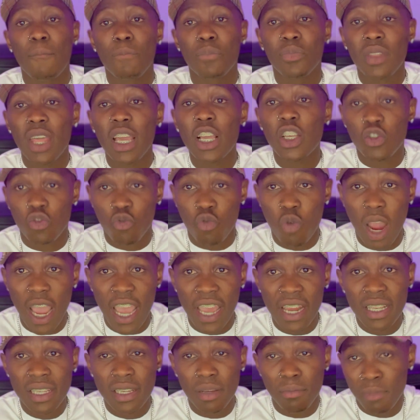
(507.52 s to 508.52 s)
things
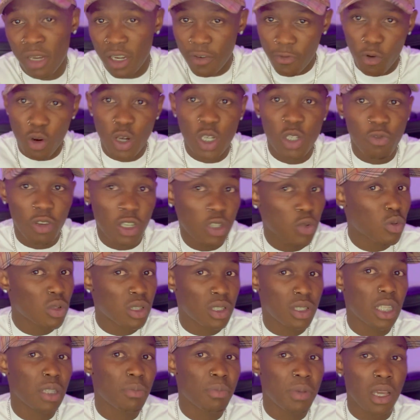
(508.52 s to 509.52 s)
right, my Forex funds will
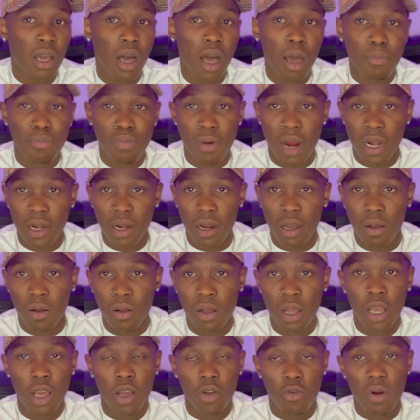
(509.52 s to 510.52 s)
still be up right now,
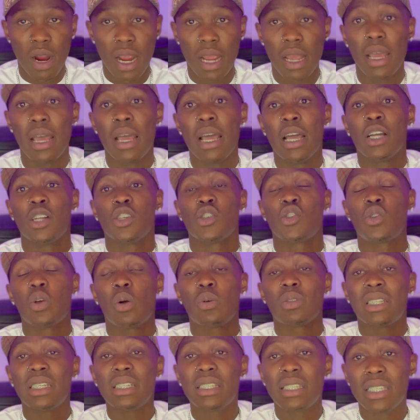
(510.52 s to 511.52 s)
right?
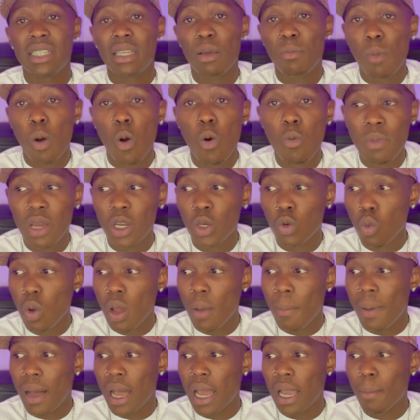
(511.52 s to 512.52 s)
So this is a moment
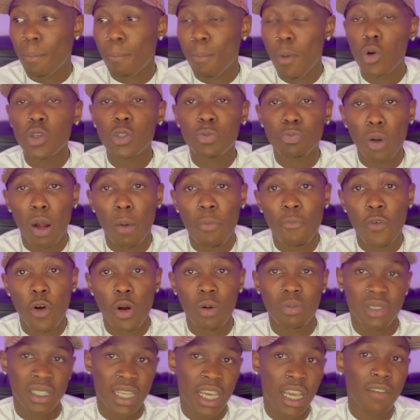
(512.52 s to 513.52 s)
whereby most prop
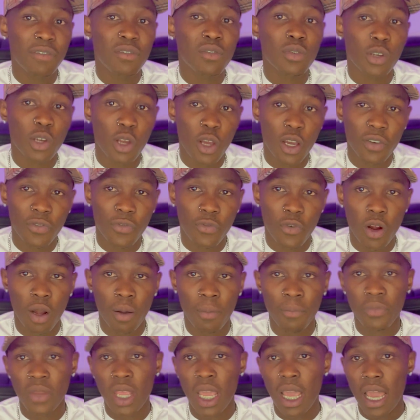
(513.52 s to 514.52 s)
firms have to learn
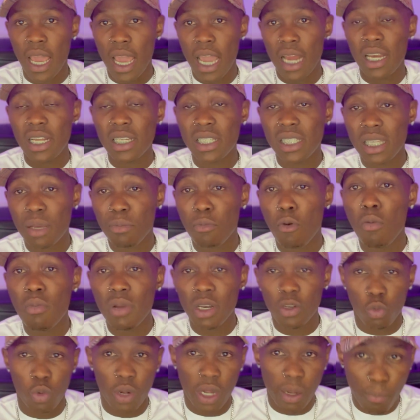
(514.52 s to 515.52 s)
from, and this is a
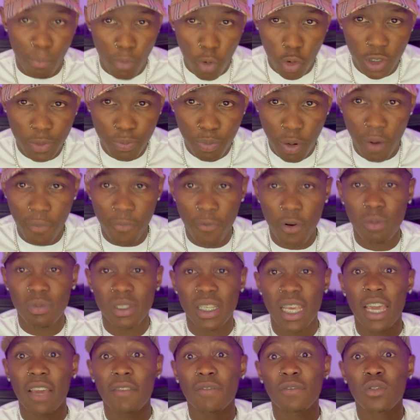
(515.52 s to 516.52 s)
moment where most prop firms
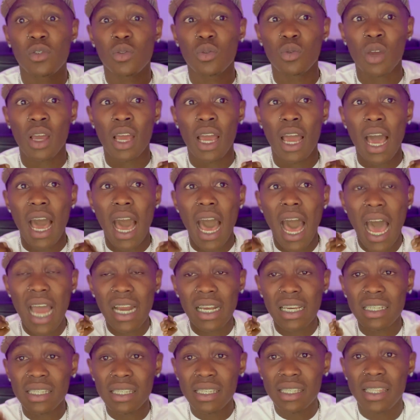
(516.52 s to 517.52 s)
have to
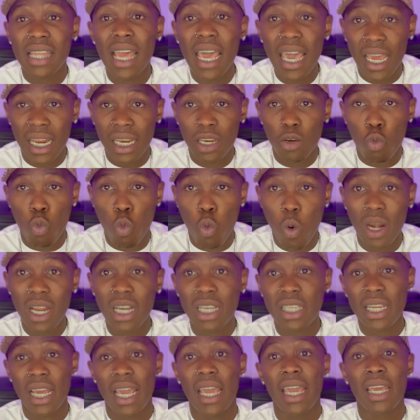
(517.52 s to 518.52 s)
understand what
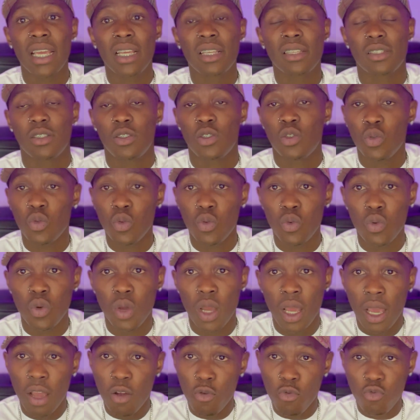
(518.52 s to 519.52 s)
it takes to
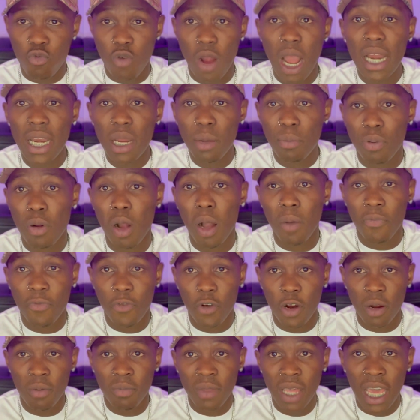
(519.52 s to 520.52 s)
run a prop
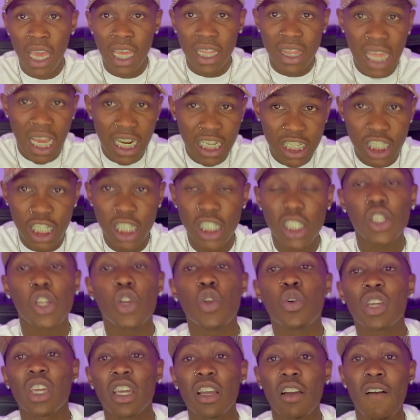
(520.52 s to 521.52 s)
firm than just
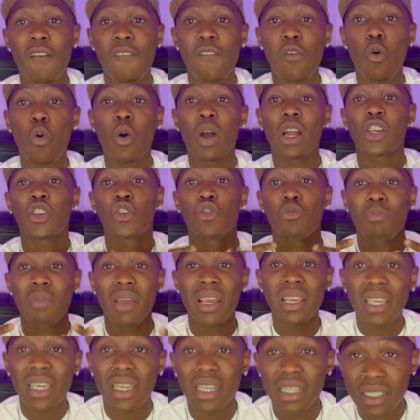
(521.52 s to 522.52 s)
looking forward to
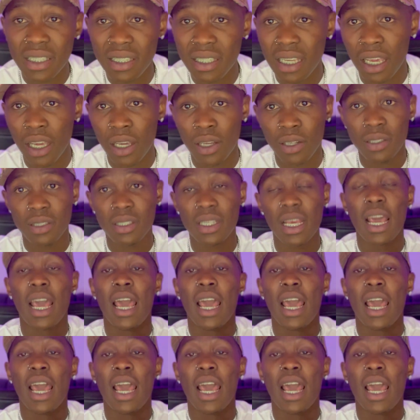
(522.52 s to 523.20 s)
making sales